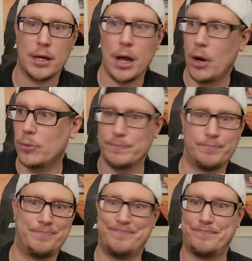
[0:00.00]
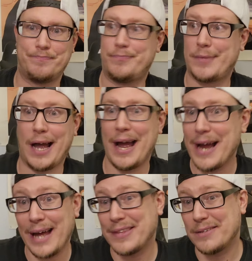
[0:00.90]
you know,
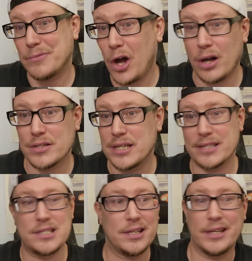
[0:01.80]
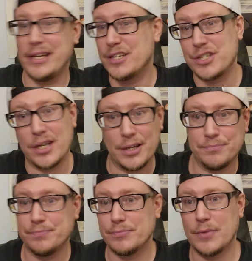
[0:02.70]
guy. I think Colin Sexton could get
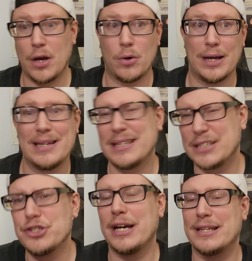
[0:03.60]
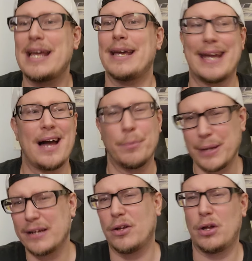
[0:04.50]
you, you know, because you got to take into account
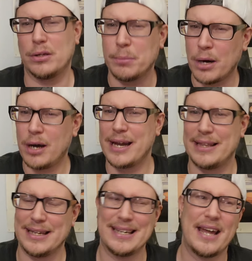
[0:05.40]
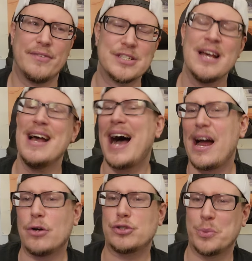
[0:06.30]
playing along LeBron, Anthony Davis.
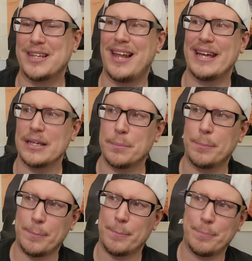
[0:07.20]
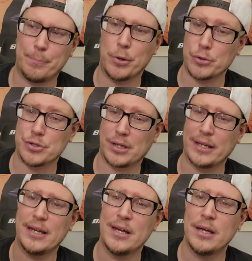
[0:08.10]
I also would like,
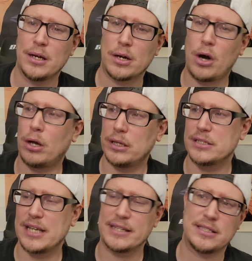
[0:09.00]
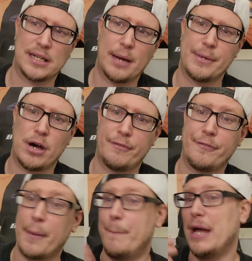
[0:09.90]
personally, Colin Sexton coming
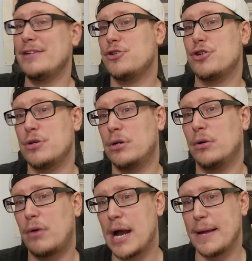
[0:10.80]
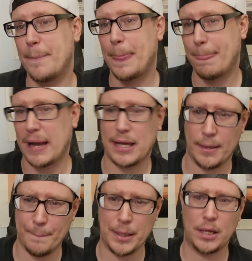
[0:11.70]
off the bench, right? Like
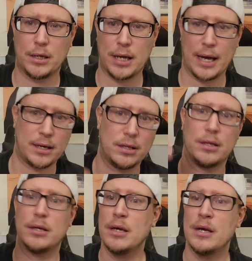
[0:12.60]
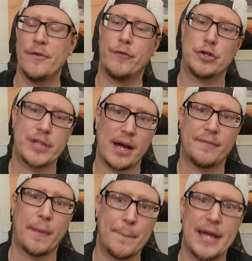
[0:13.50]
him being kind of the first guy
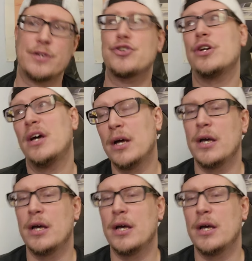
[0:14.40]
off the bench,